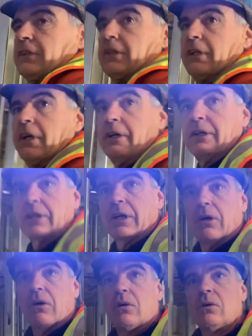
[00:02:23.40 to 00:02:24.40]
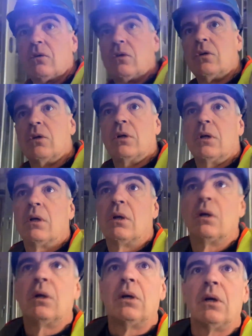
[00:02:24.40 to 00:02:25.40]
there you go.
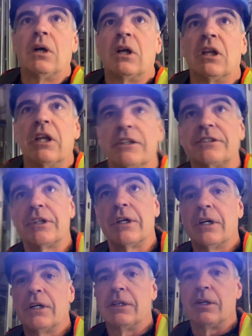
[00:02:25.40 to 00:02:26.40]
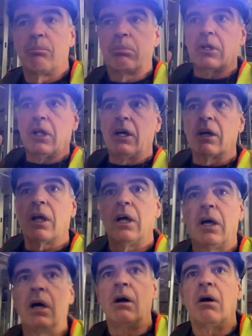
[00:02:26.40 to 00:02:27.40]
Let's uh, plug
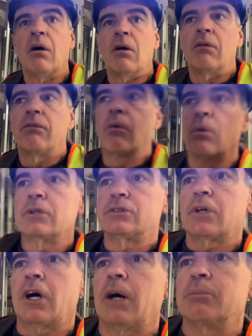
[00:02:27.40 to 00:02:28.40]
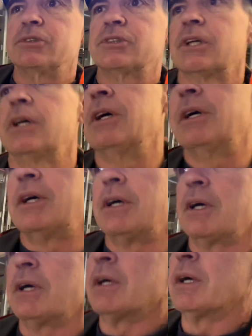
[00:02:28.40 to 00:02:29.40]
four drops
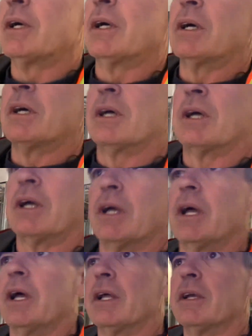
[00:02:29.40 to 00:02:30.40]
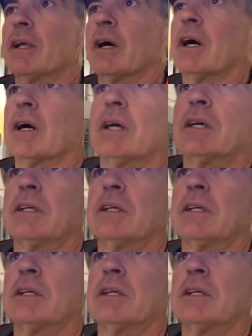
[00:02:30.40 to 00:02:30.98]
and uh,